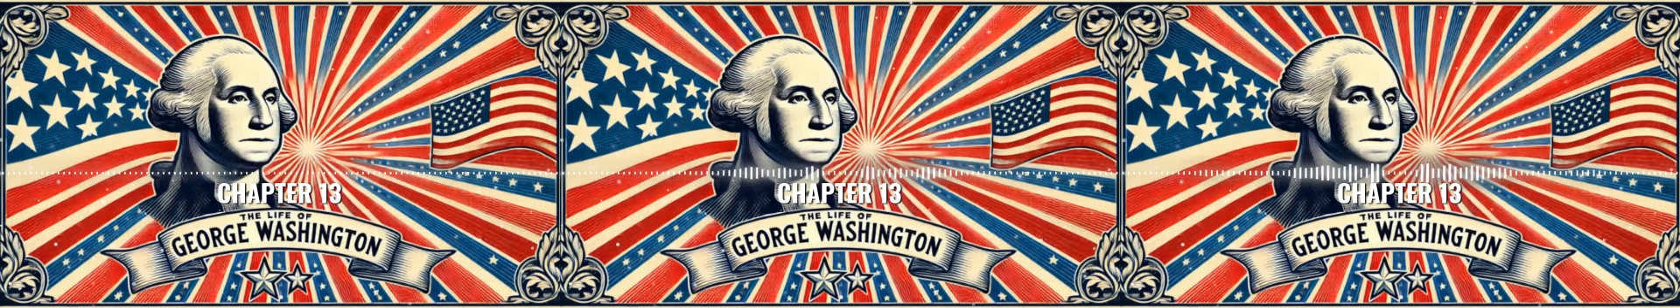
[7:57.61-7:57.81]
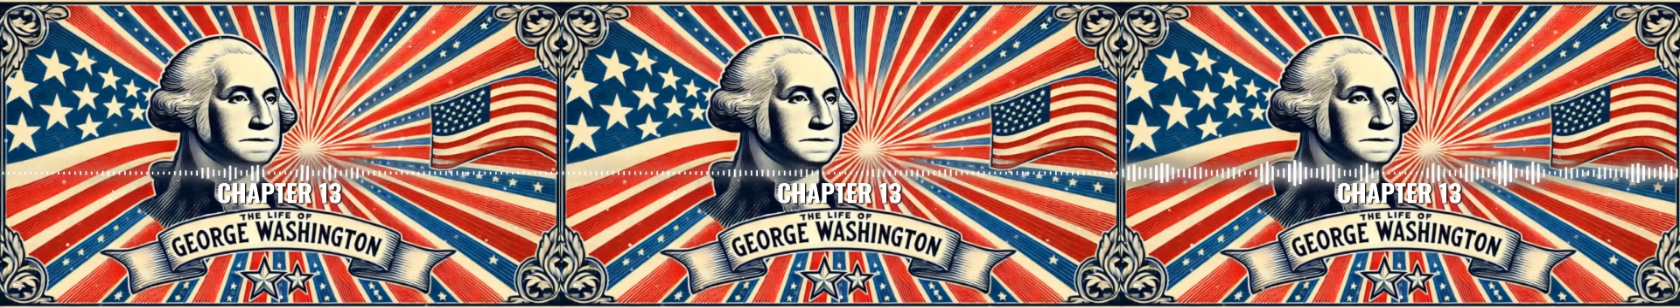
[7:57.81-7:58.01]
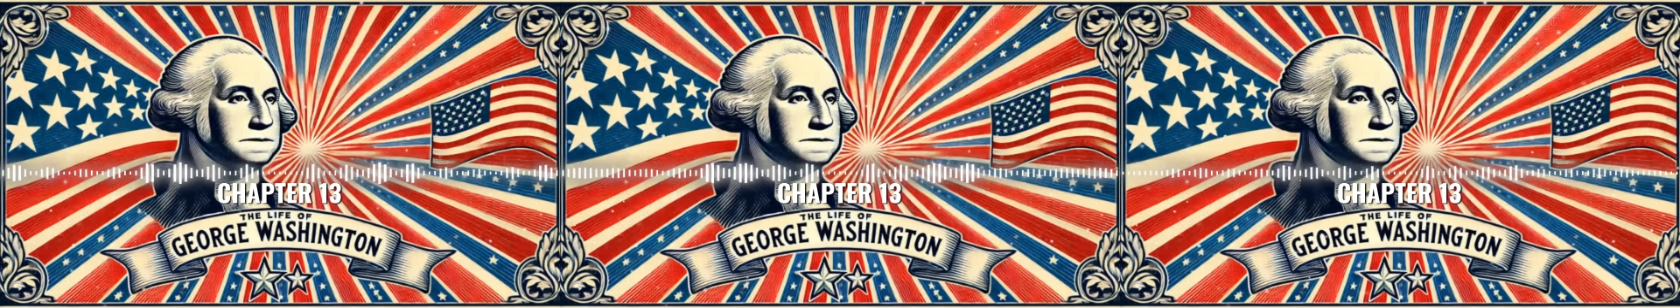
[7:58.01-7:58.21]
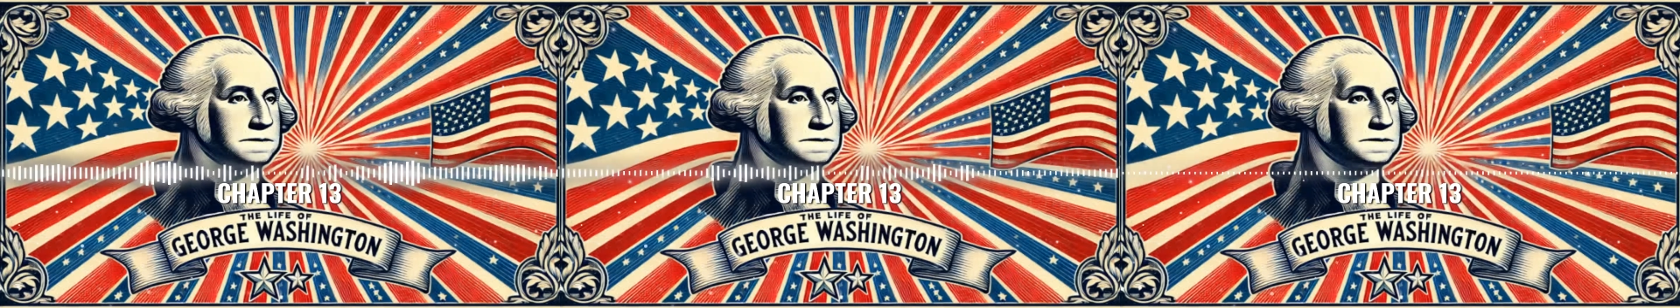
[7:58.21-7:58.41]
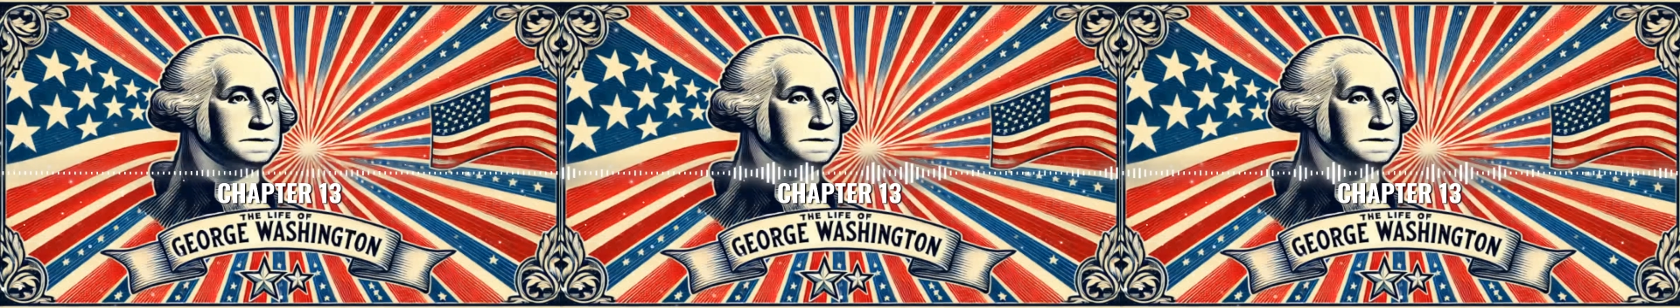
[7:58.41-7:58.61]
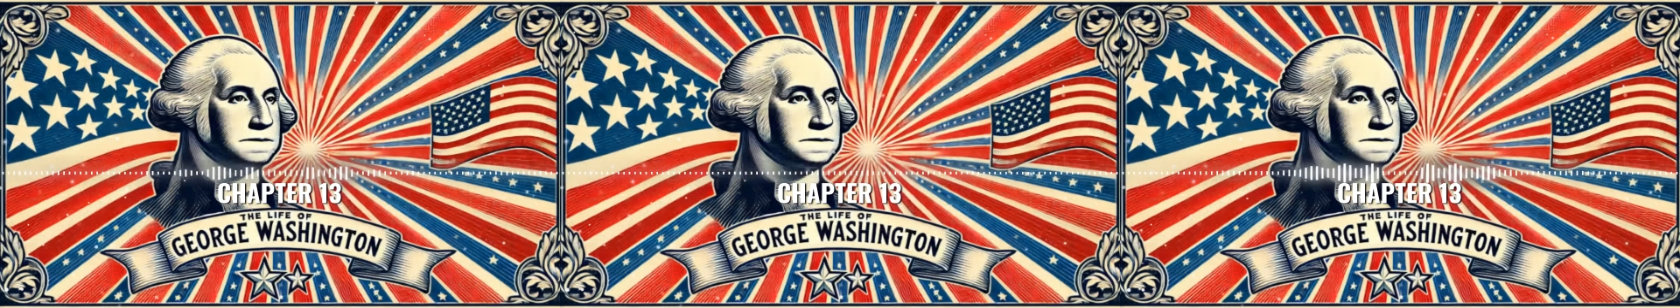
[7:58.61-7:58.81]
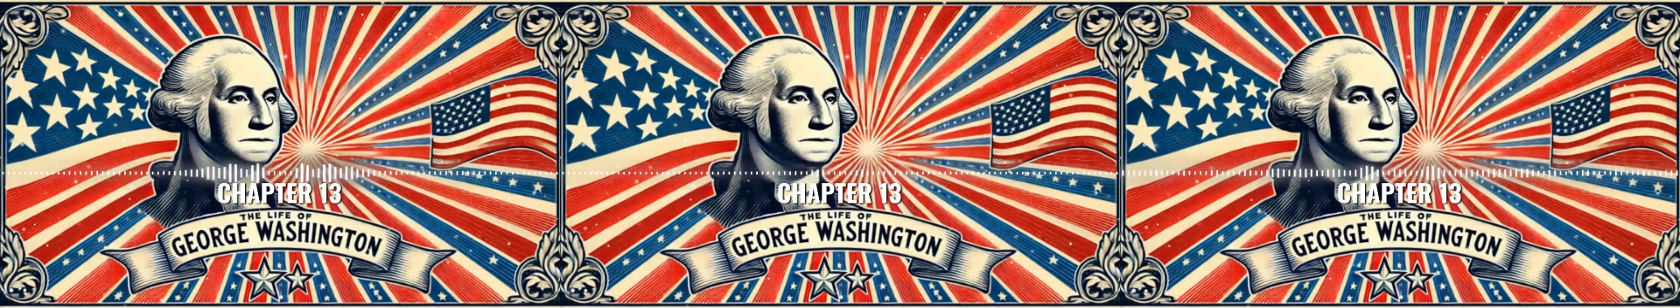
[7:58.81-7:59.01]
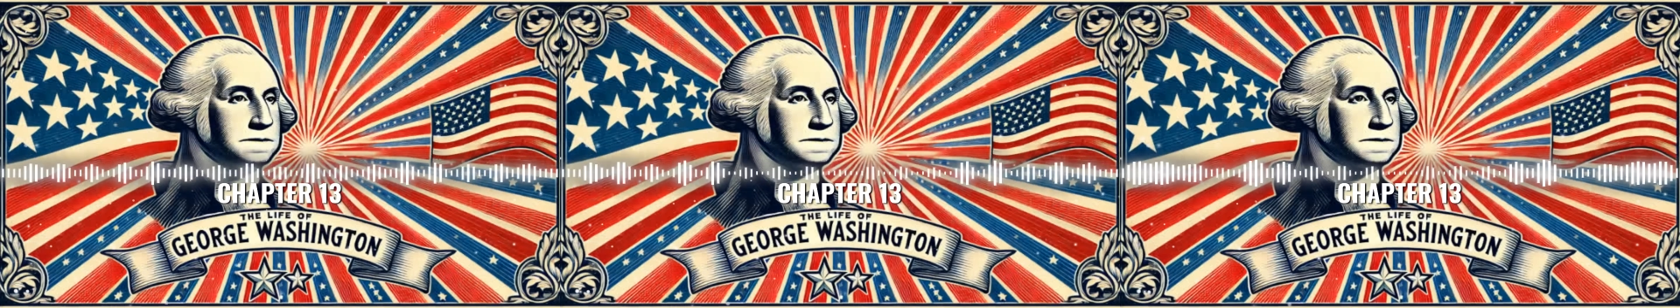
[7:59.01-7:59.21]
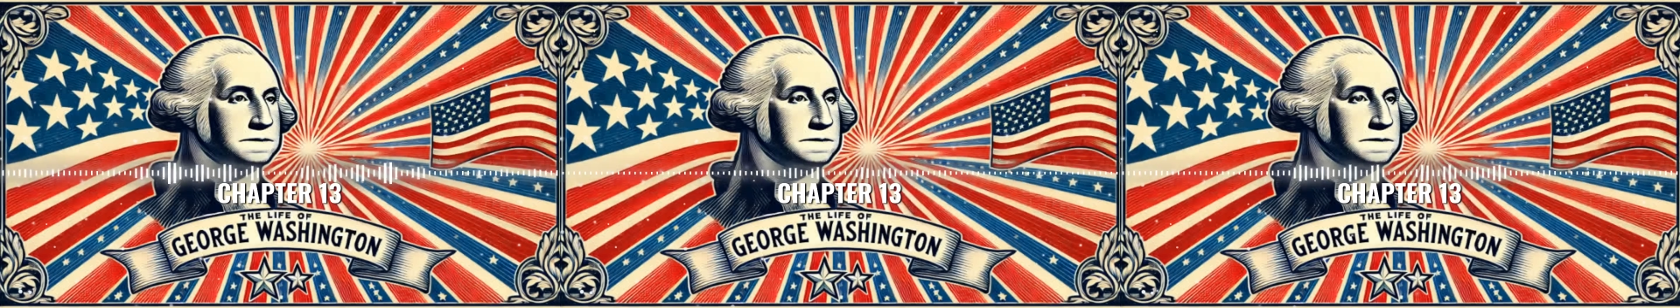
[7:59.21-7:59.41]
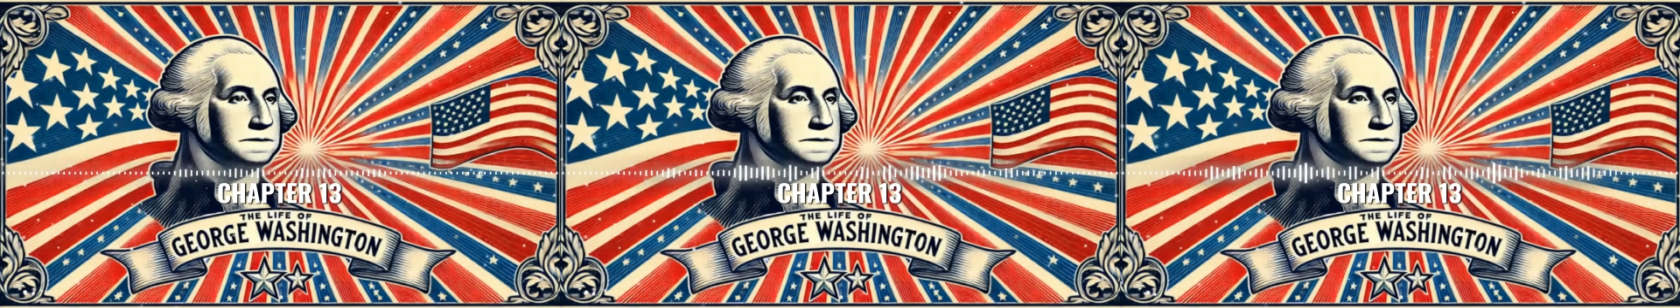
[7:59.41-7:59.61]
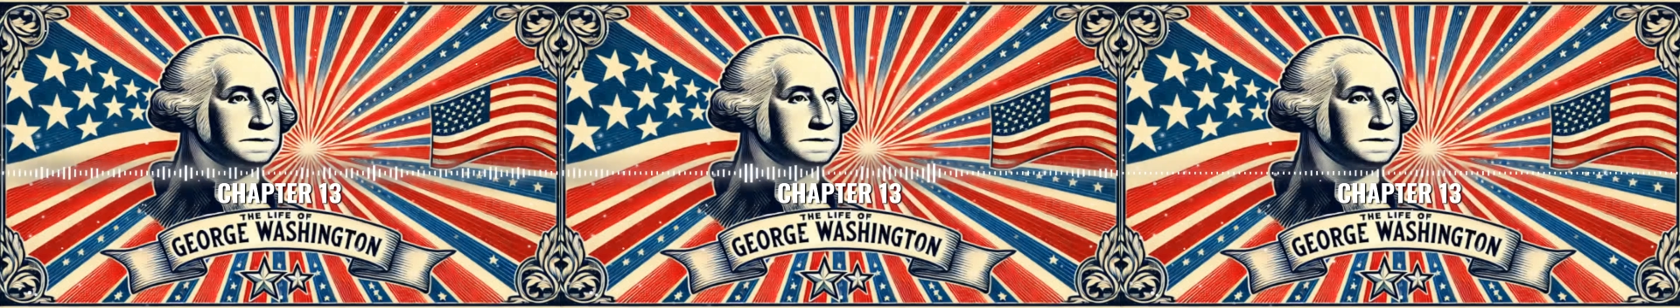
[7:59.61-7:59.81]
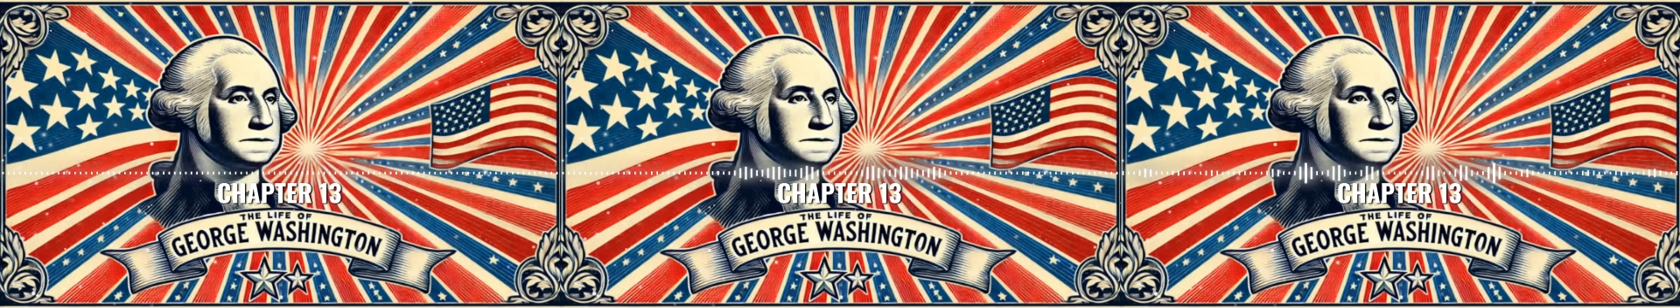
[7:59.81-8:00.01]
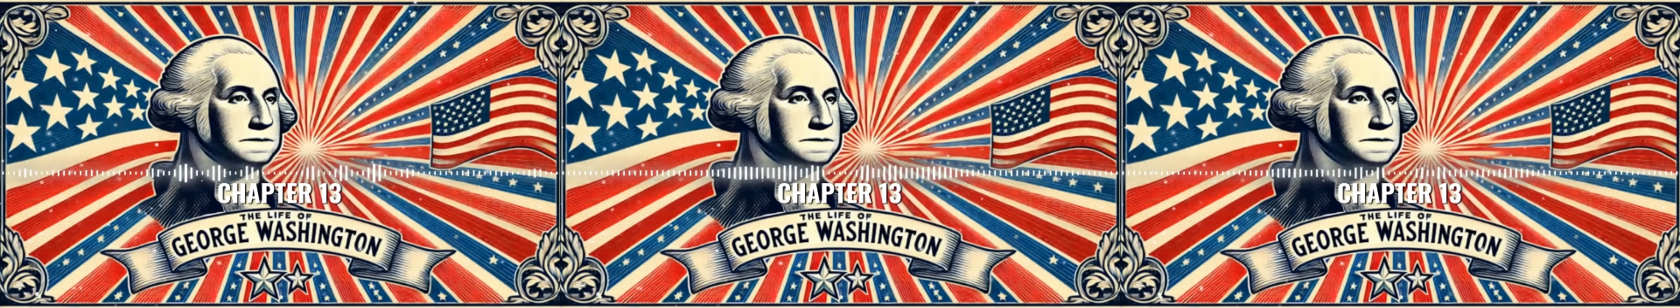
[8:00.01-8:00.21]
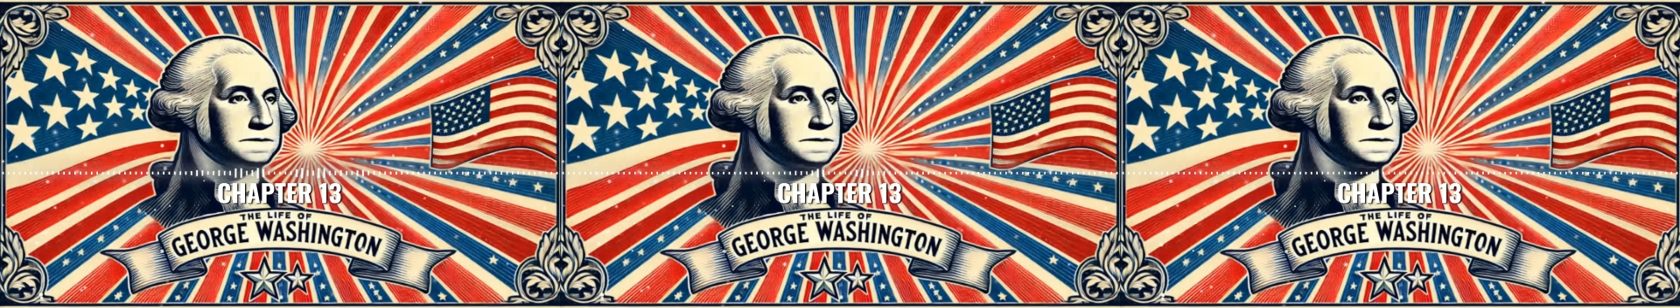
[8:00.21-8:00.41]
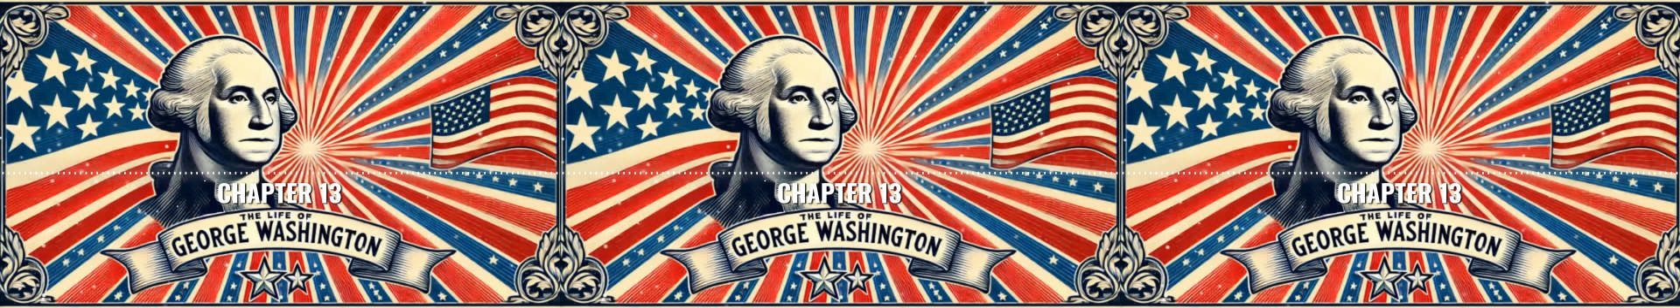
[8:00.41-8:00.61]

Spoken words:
in front of our troops in charge of Lord Stirling